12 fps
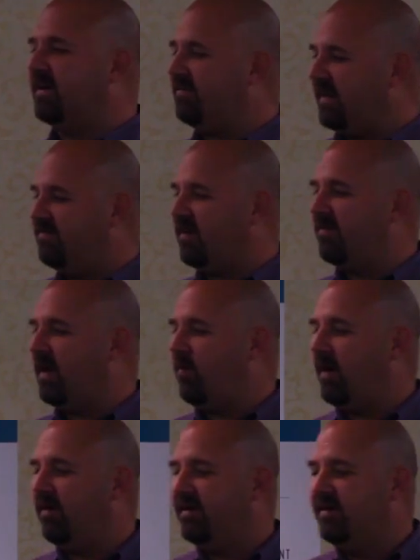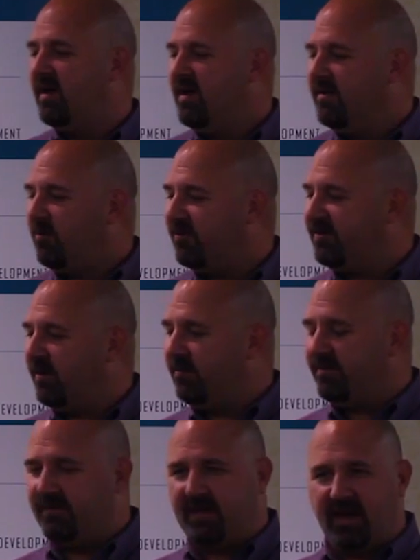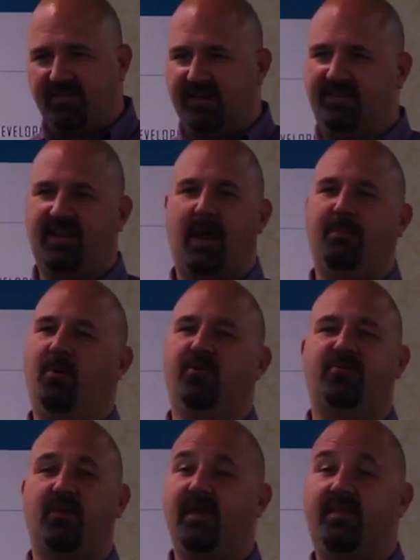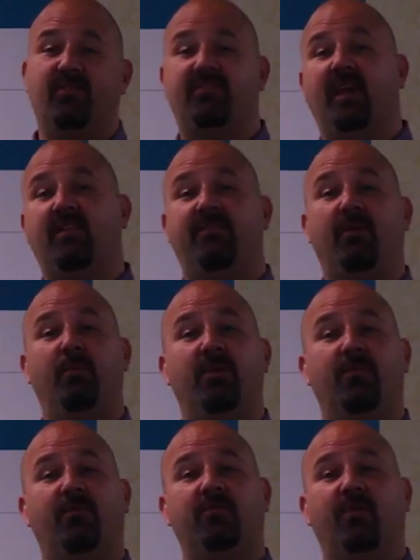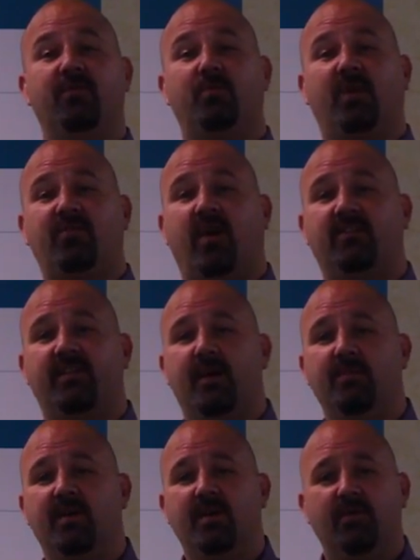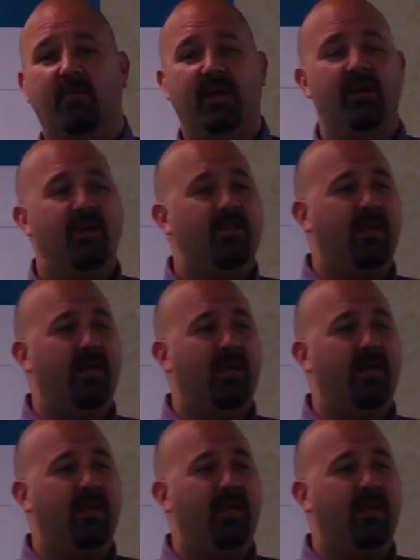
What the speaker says: They've done that well. And of course, guys like Zappos, right? They'll stay on the phone with you for as long as you want to talk to them, right?